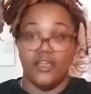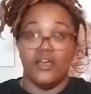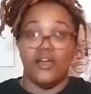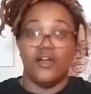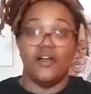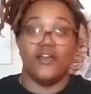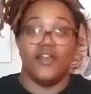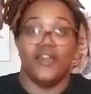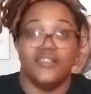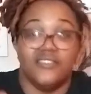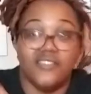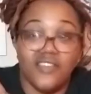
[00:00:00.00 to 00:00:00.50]

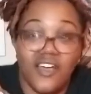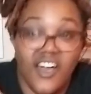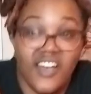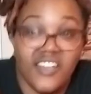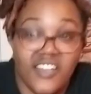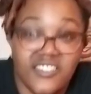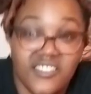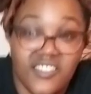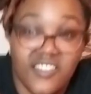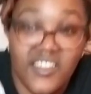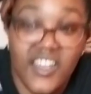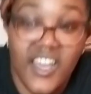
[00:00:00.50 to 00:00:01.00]
Okay, so I
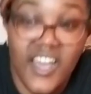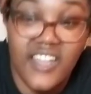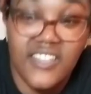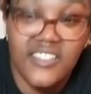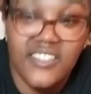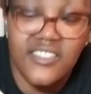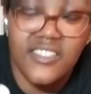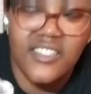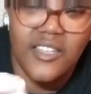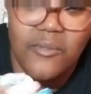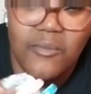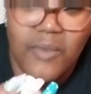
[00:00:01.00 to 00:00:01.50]
also got
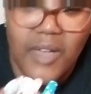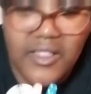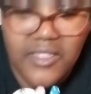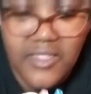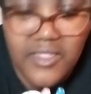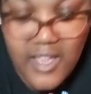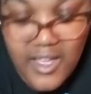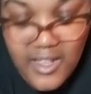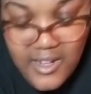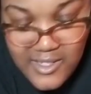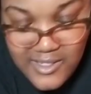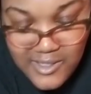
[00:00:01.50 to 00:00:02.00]
some, I
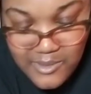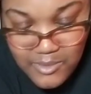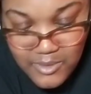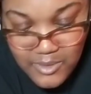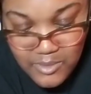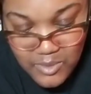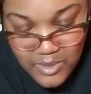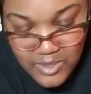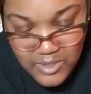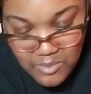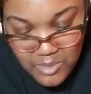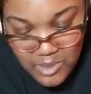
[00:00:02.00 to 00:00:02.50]
thought this was
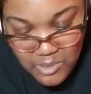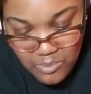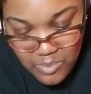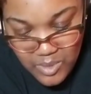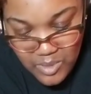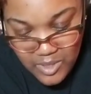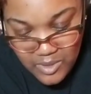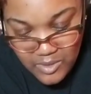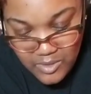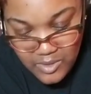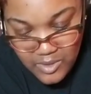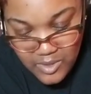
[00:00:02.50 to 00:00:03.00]
supposed to be
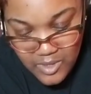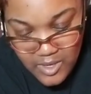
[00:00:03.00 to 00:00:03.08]
builder,